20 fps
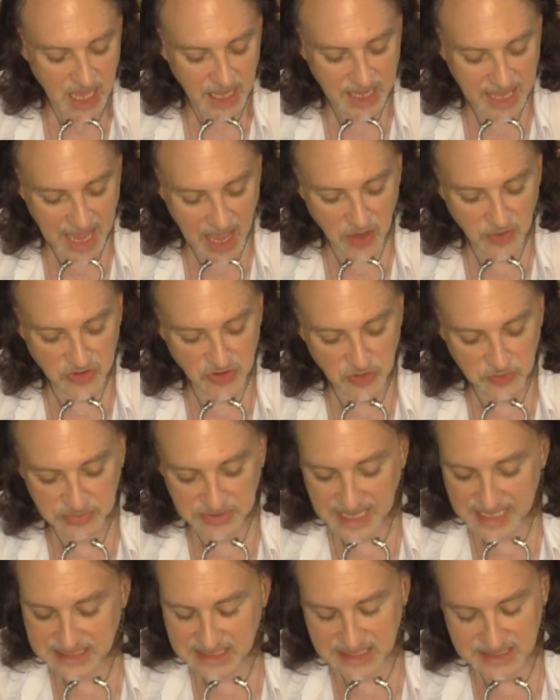Count your
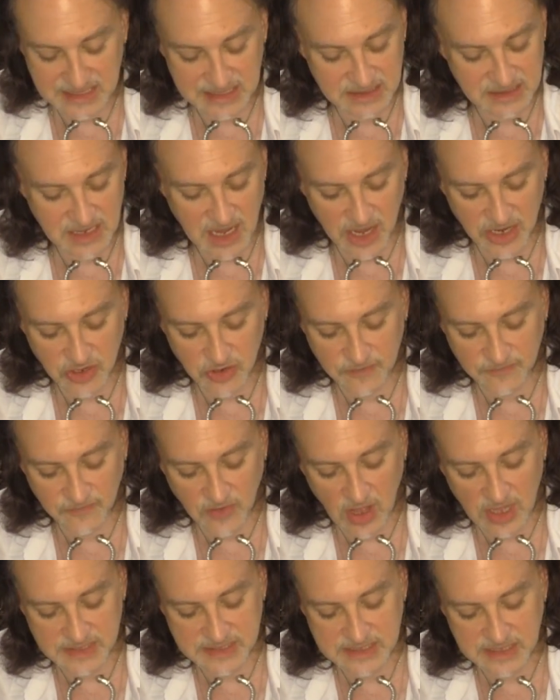blessings and not your
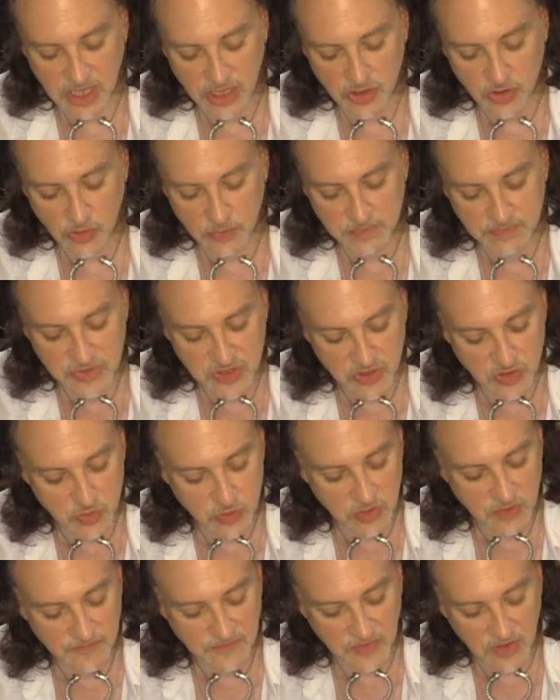faults. Let your
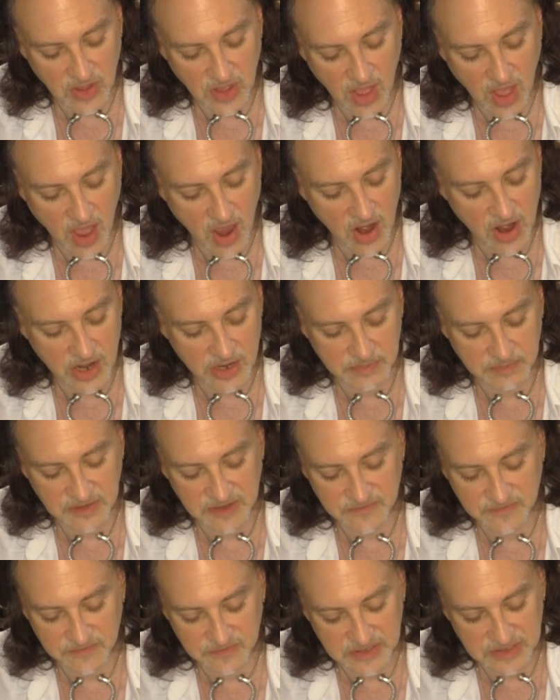beautiful heart
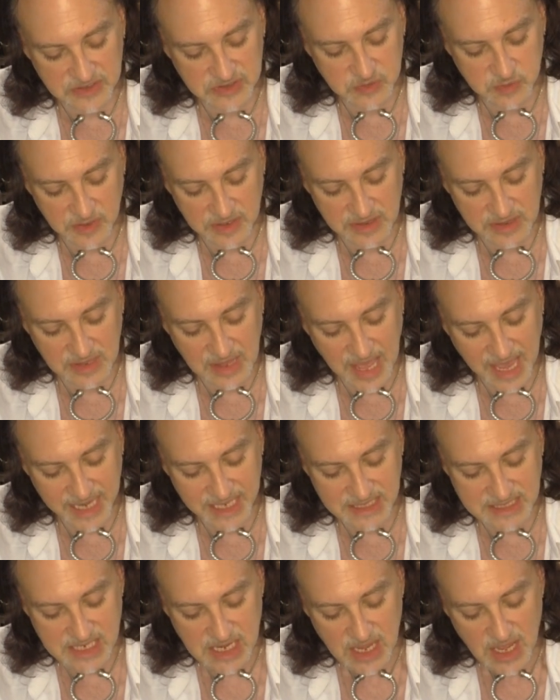be filled with
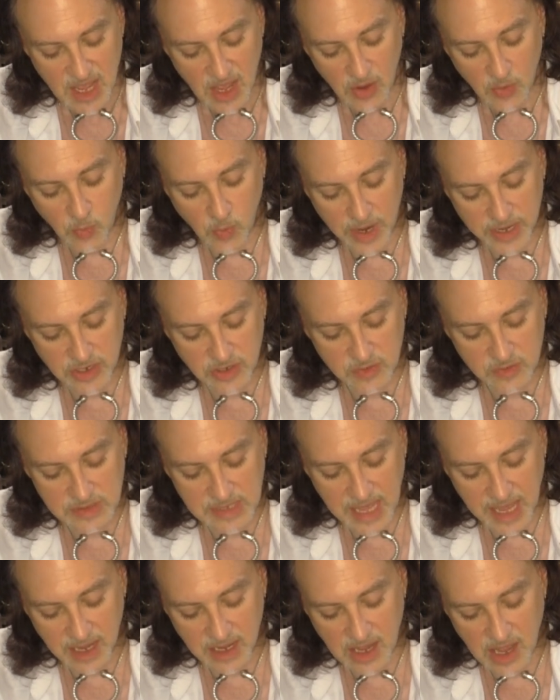light. When you
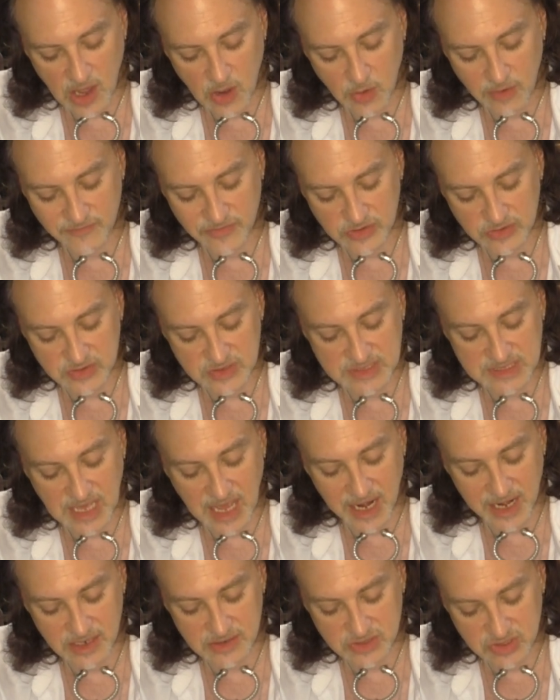let go of your
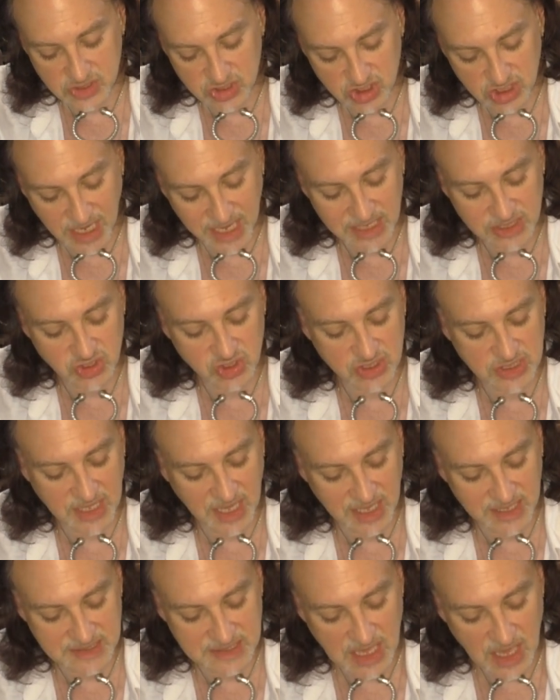desire to change
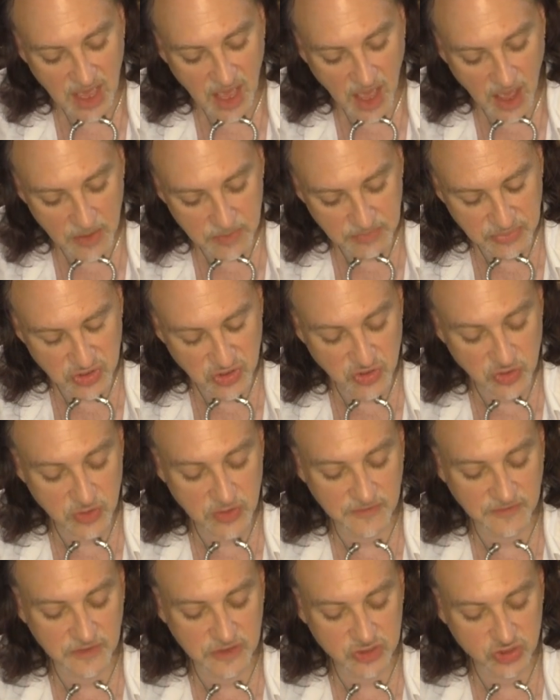things, a
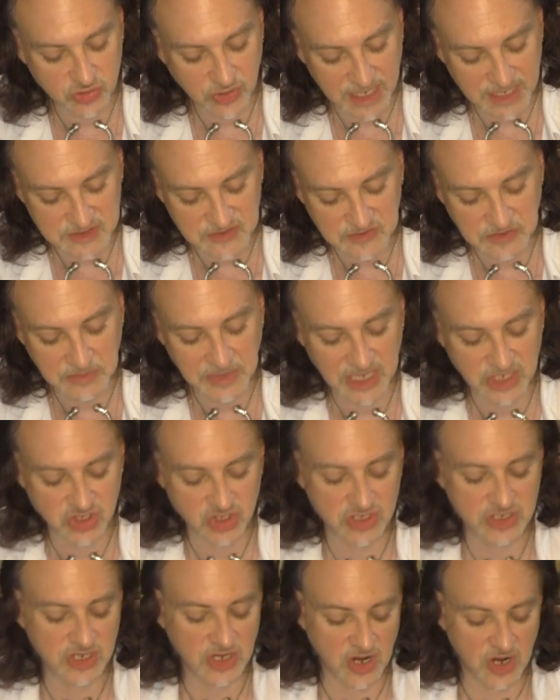beautiful
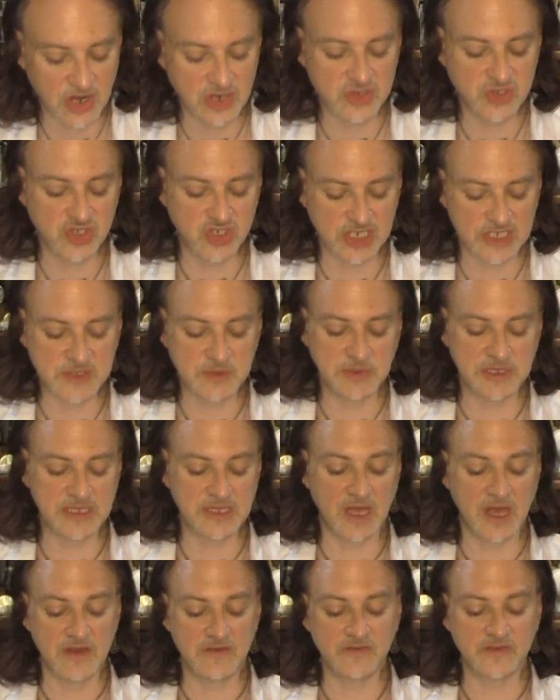transformation occurs. Just be
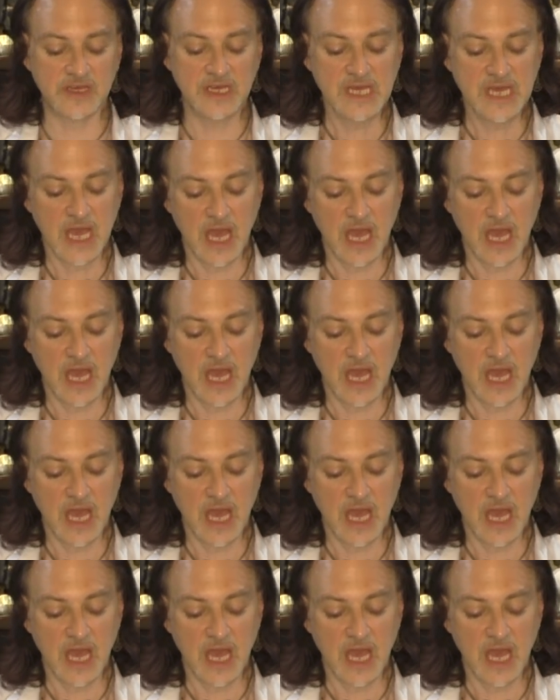love.